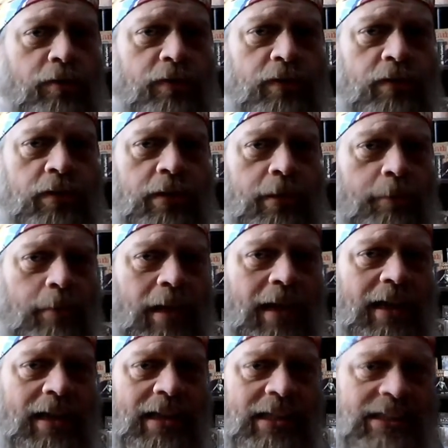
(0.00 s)
over
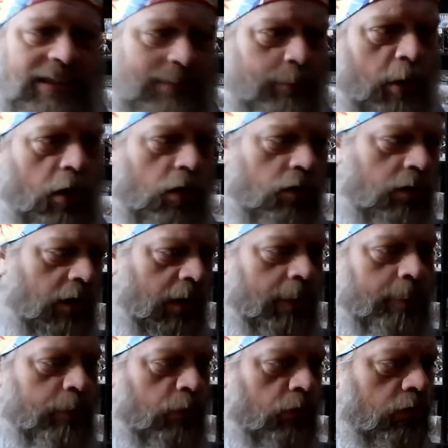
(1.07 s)
my small,
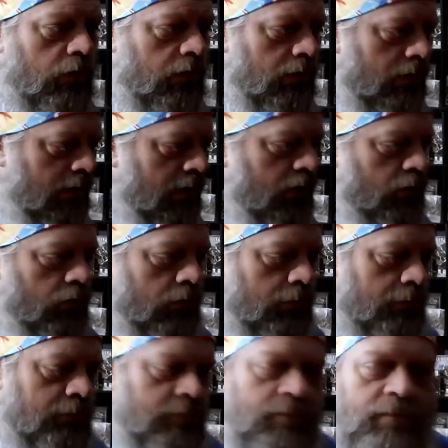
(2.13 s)
humble,
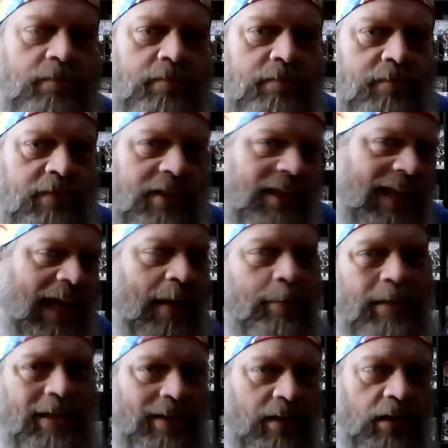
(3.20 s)
little
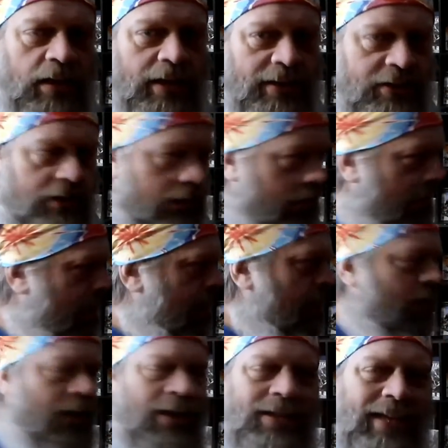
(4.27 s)
gaming collection.
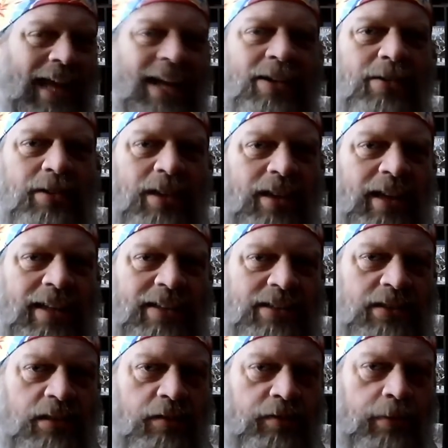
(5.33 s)
Now, I don't collect
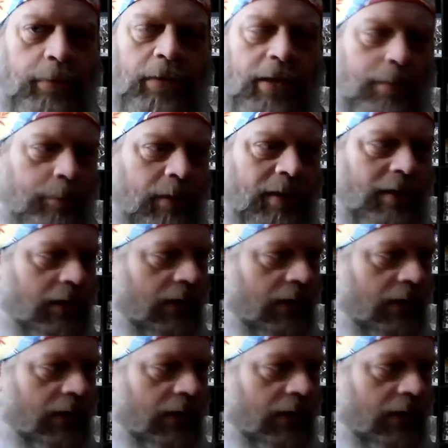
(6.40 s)
stuff. I'm not a big